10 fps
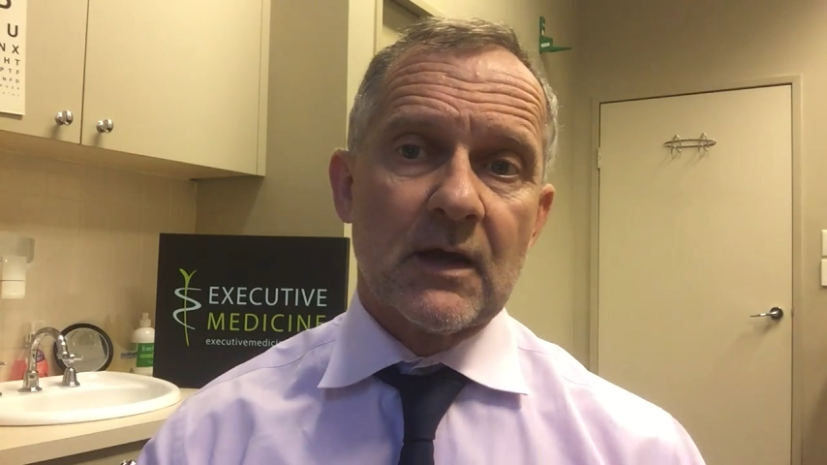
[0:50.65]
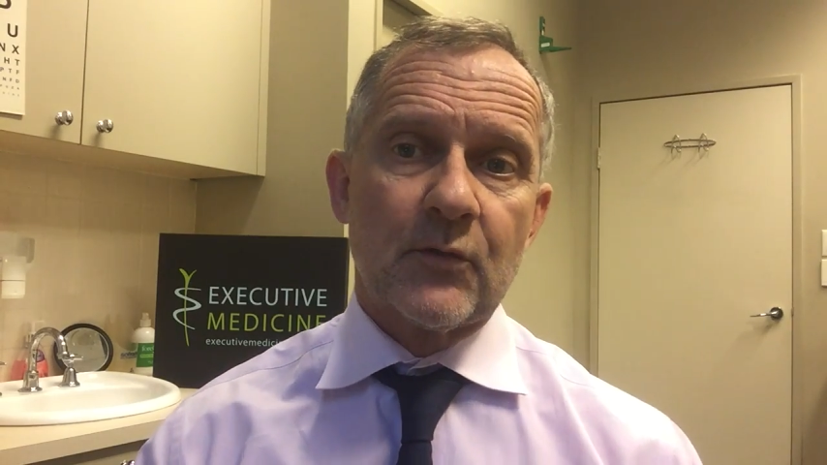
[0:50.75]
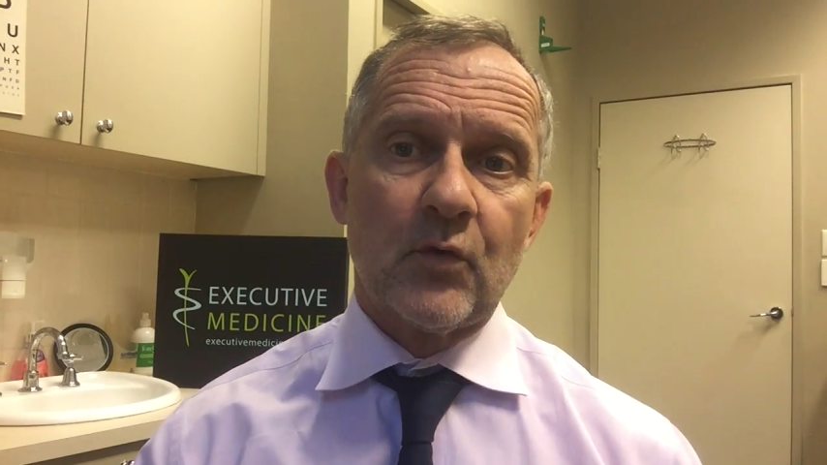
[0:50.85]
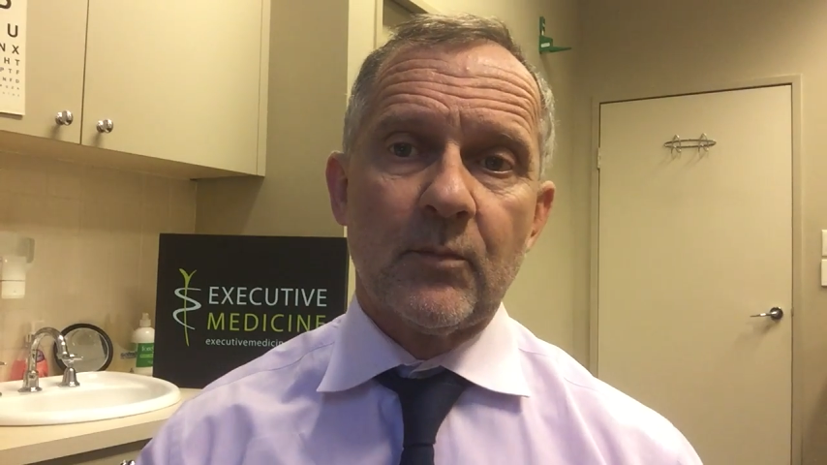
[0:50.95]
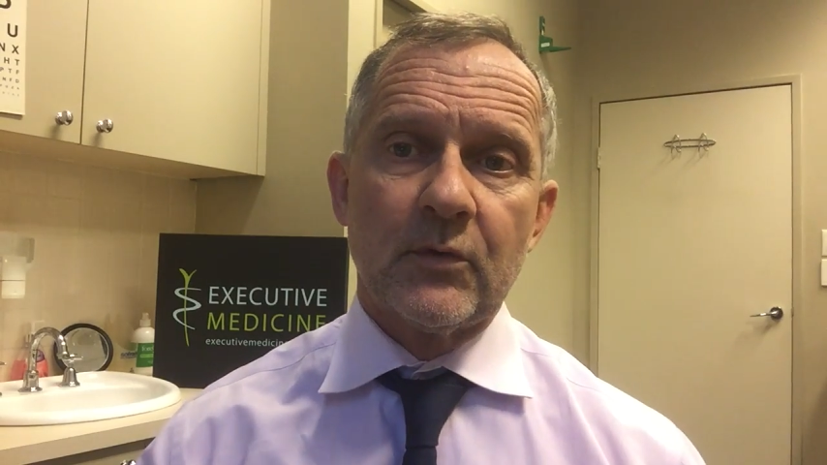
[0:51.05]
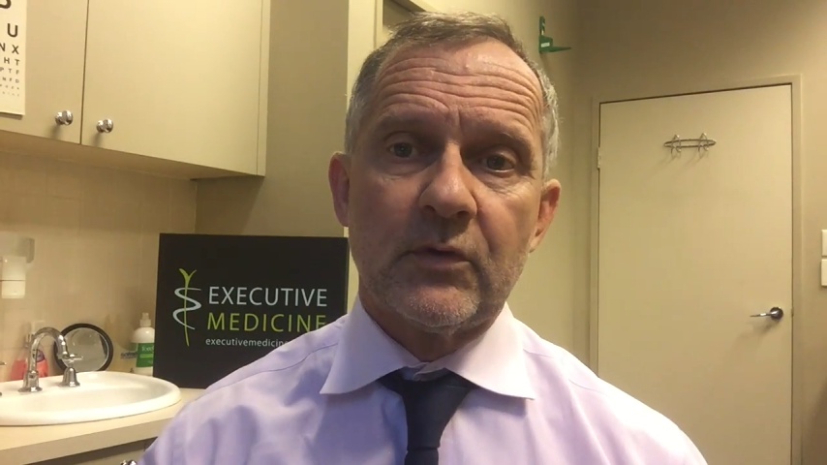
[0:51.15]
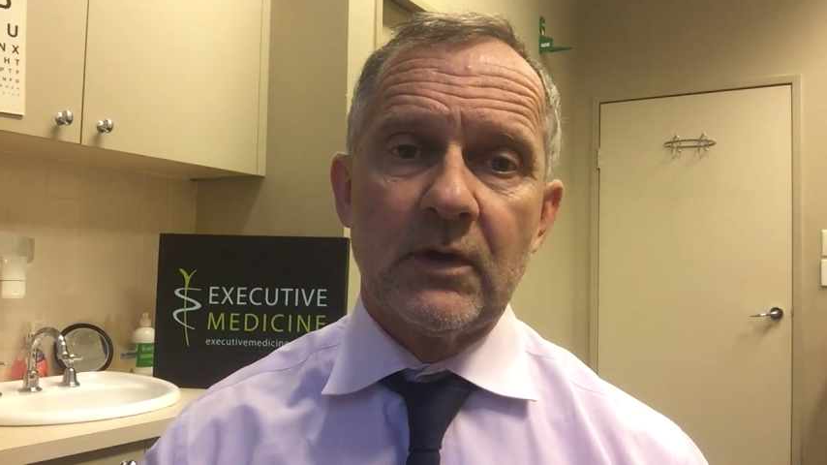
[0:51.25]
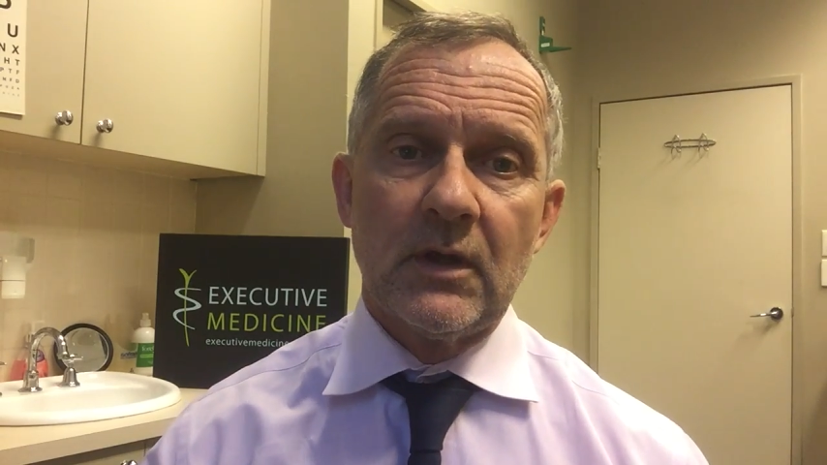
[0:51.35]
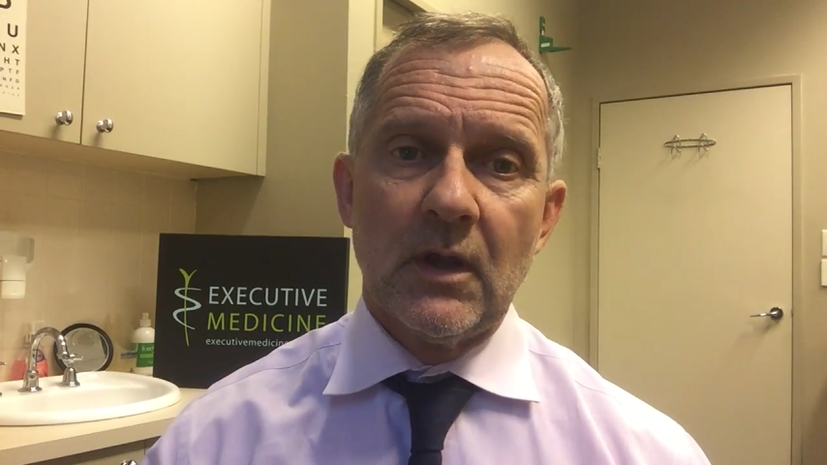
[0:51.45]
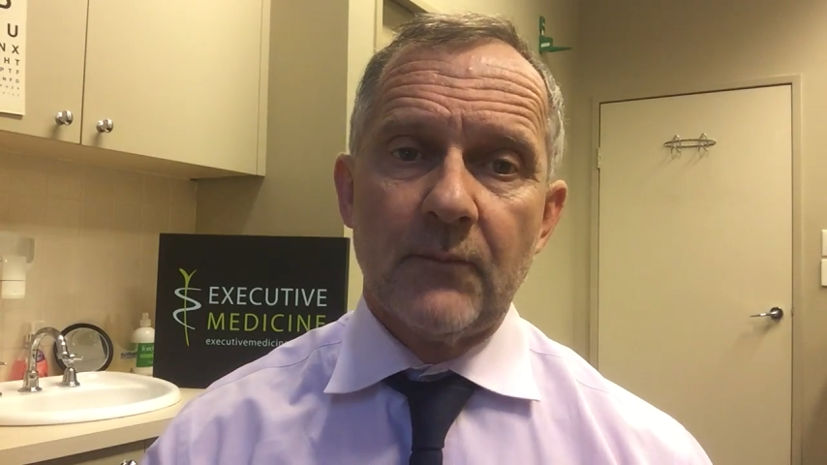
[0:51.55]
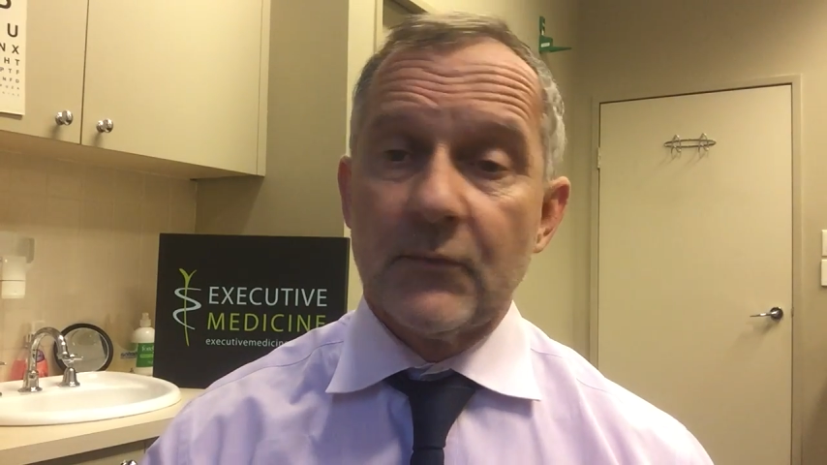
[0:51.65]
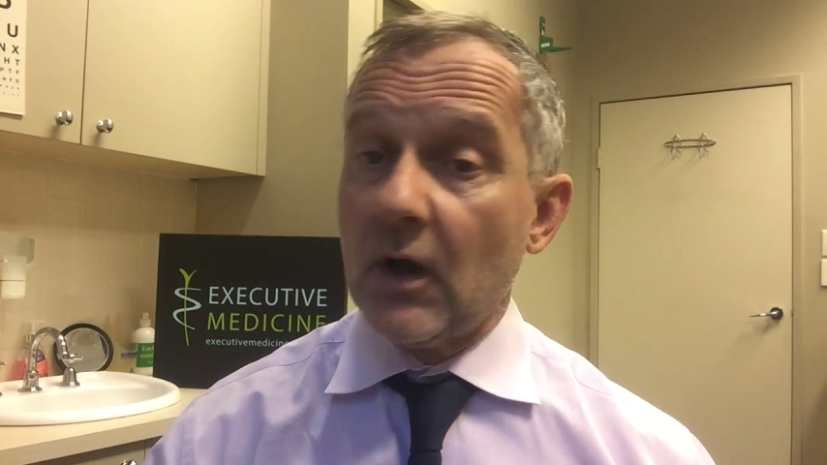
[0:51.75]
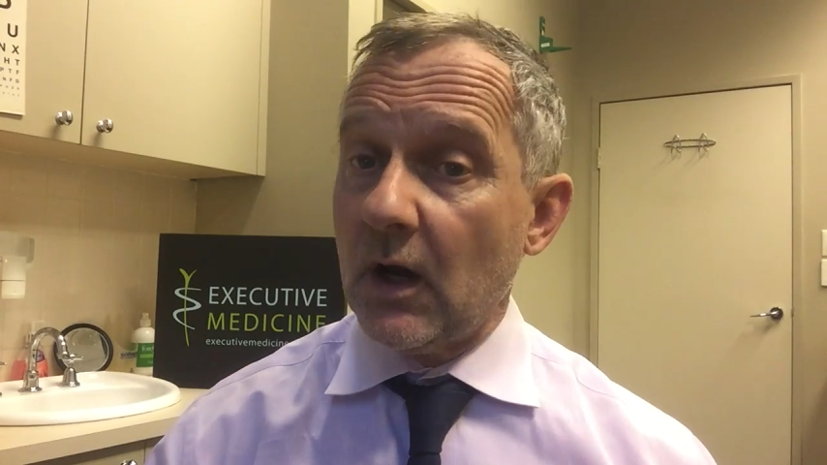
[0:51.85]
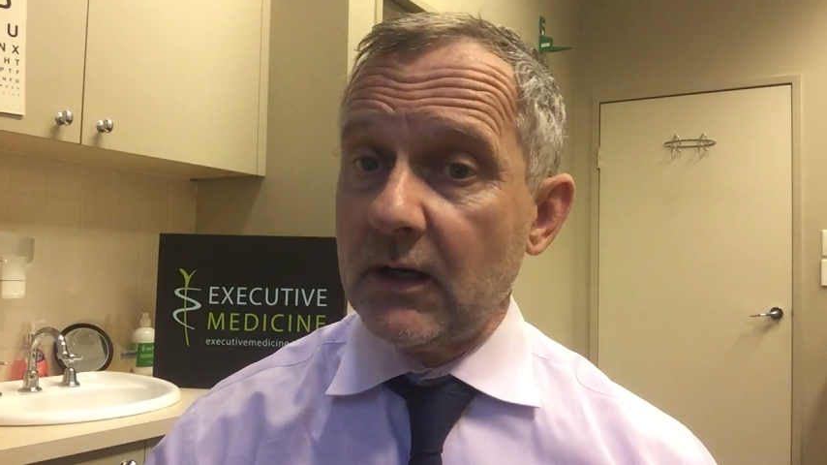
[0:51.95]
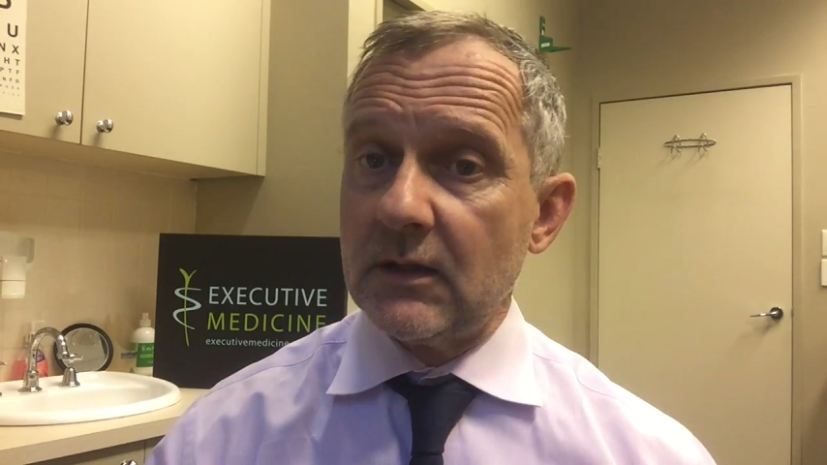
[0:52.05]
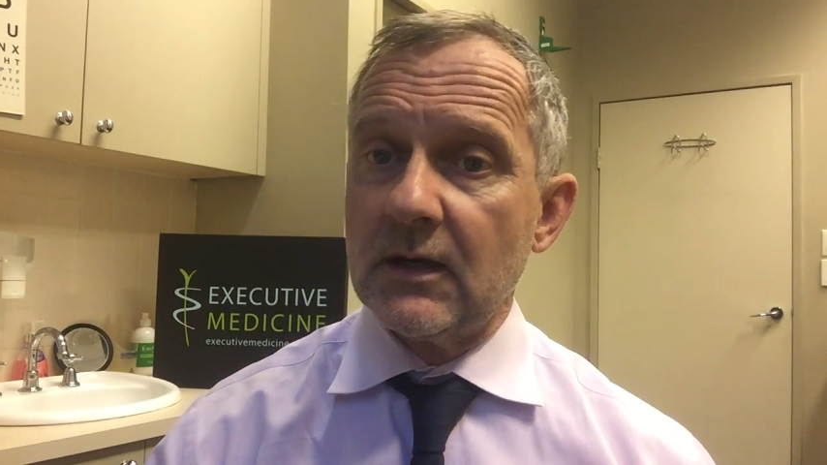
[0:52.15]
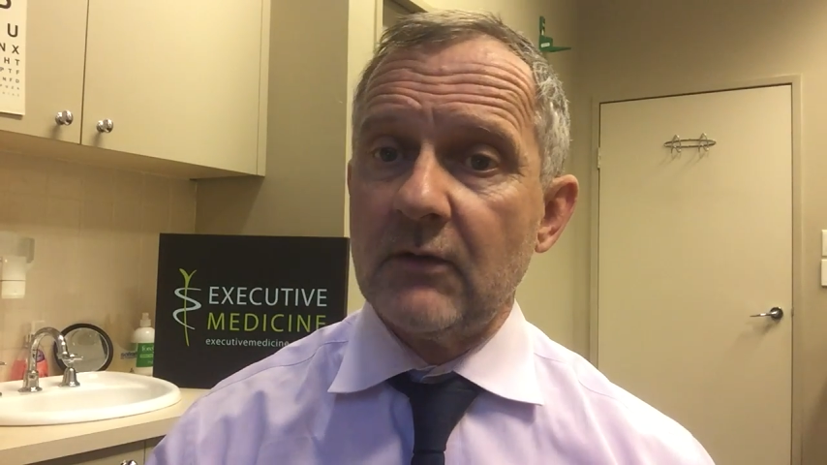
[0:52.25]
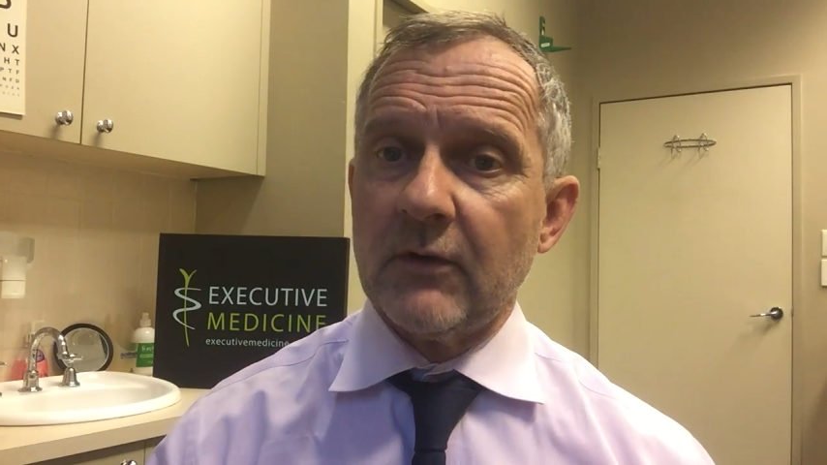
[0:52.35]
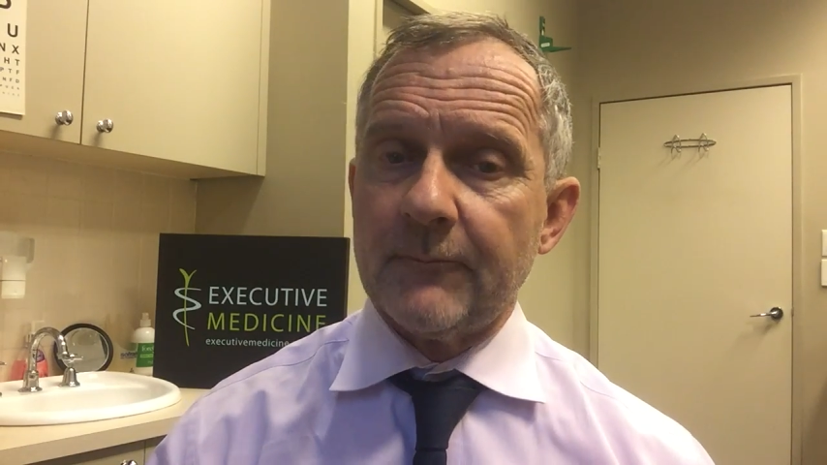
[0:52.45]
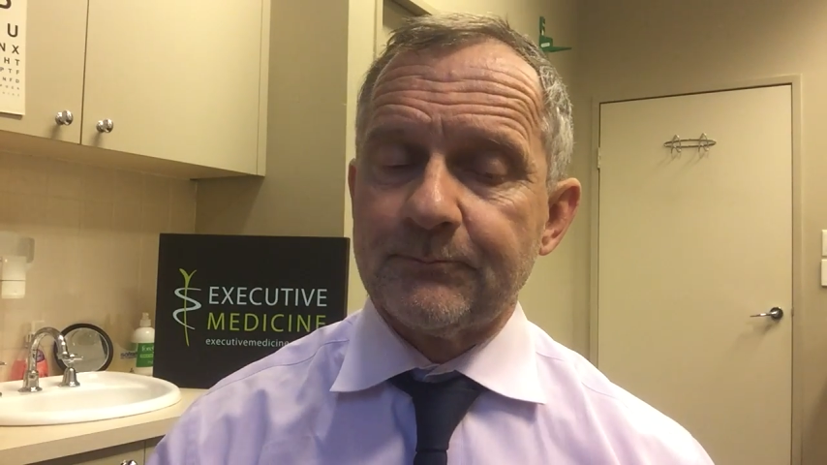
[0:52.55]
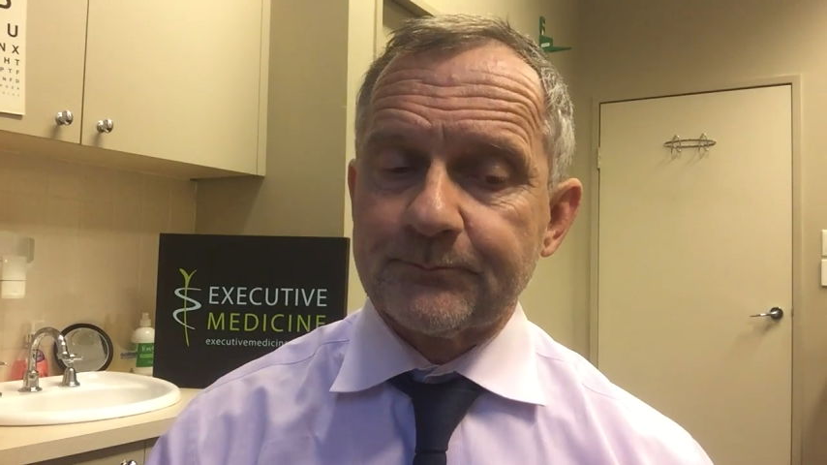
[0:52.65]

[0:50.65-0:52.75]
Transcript: arthropathy, iron in the liver.